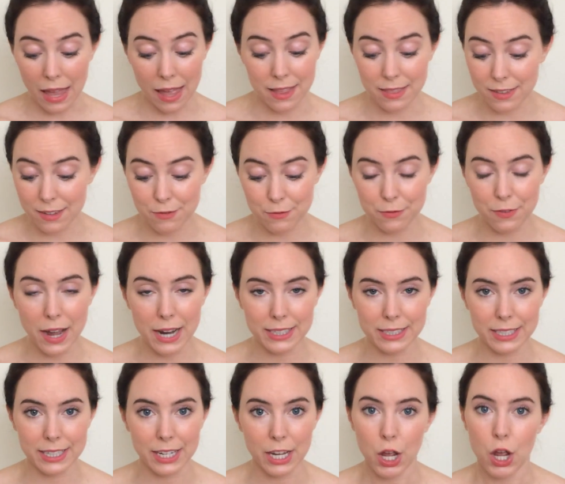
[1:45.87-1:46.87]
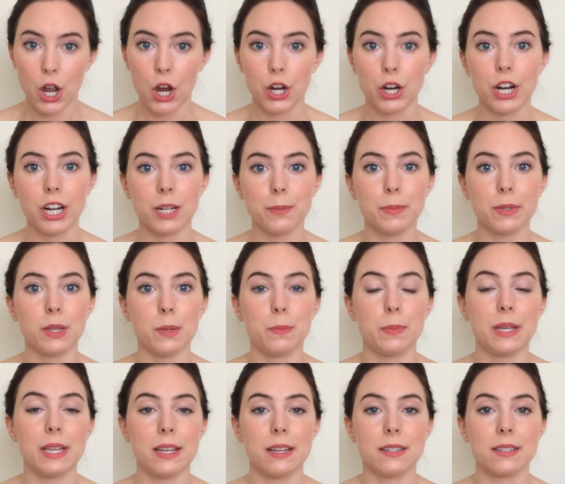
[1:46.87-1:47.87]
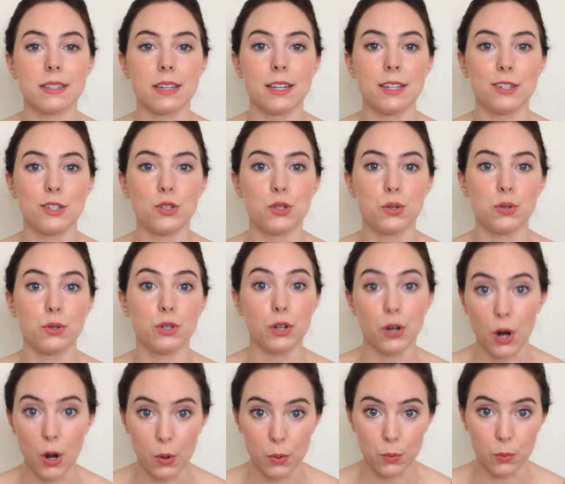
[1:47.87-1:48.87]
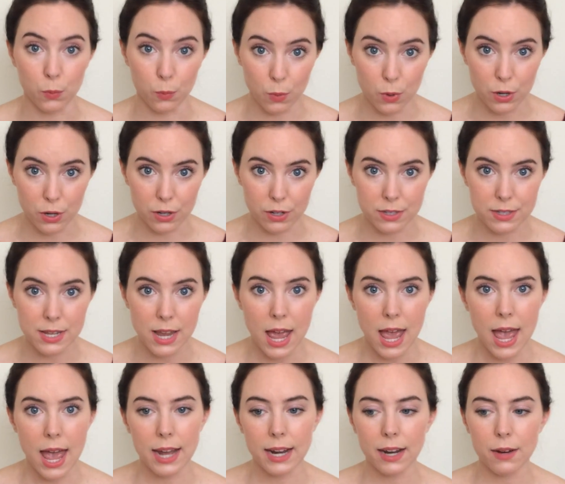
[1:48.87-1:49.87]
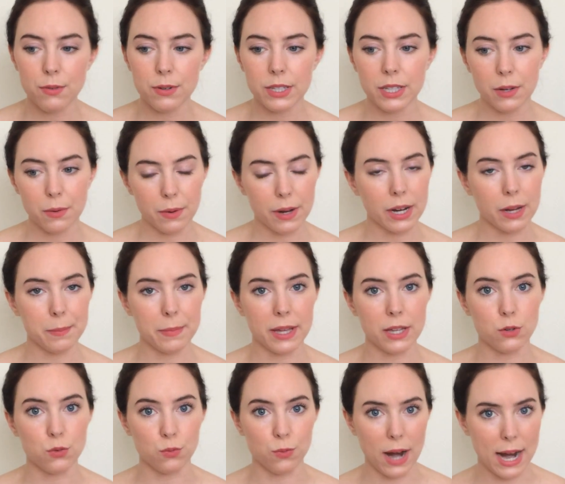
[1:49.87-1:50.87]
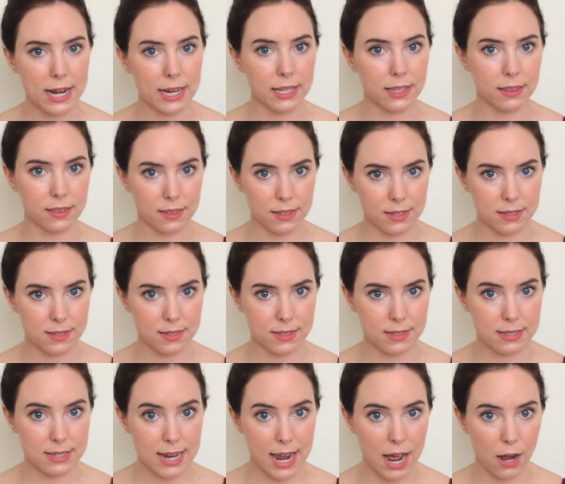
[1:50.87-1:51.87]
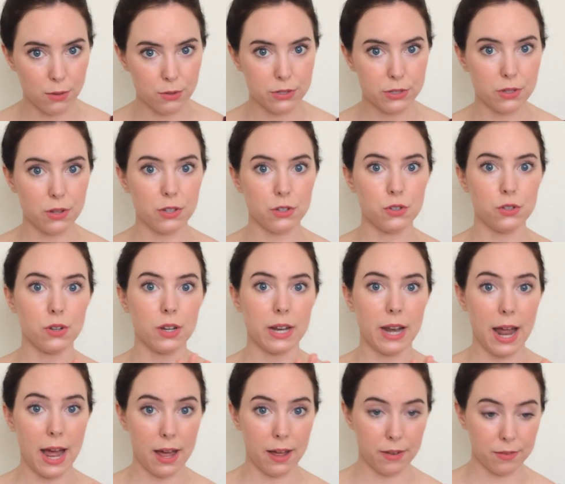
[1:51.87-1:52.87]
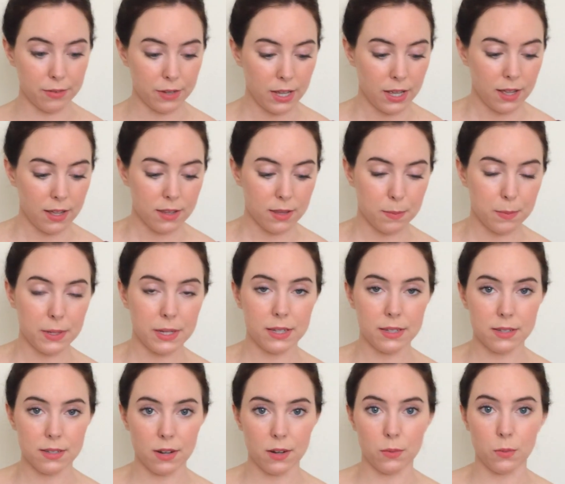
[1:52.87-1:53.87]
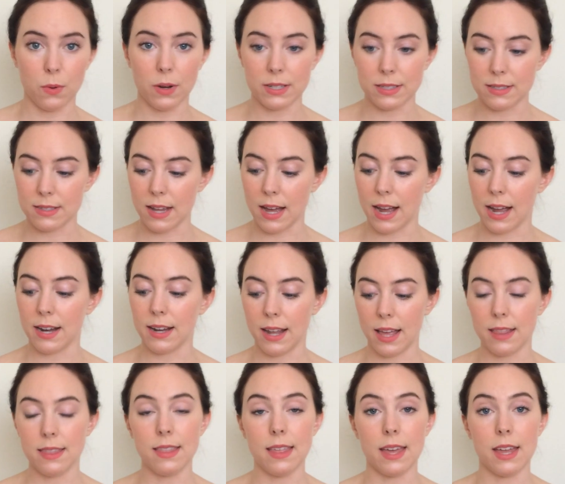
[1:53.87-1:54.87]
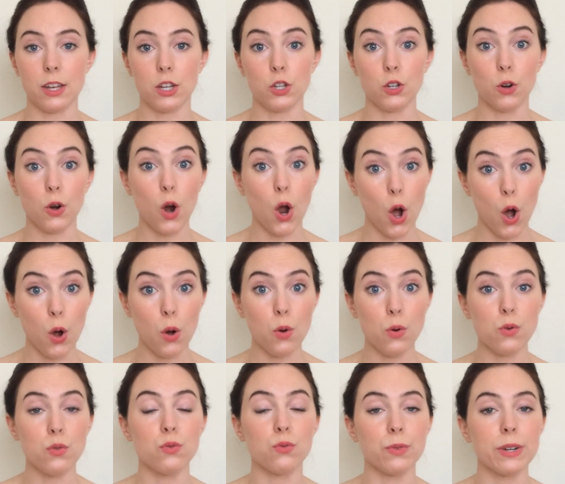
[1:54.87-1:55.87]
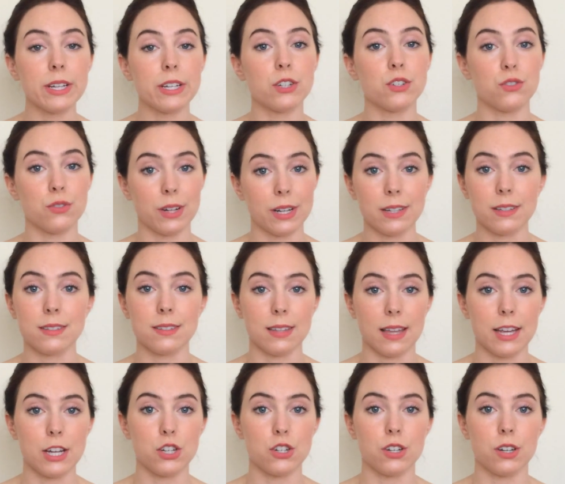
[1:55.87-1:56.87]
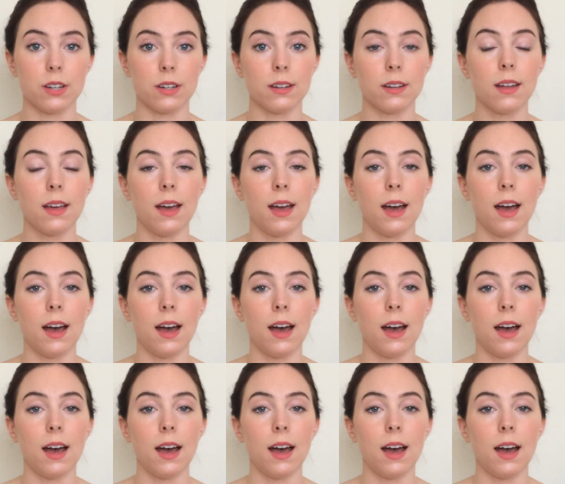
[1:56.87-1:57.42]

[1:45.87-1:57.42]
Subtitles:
And then finally, you're going to put the piece into your own words. And I really recommend writing this down so that you can have the piece on one side and then your own written translation.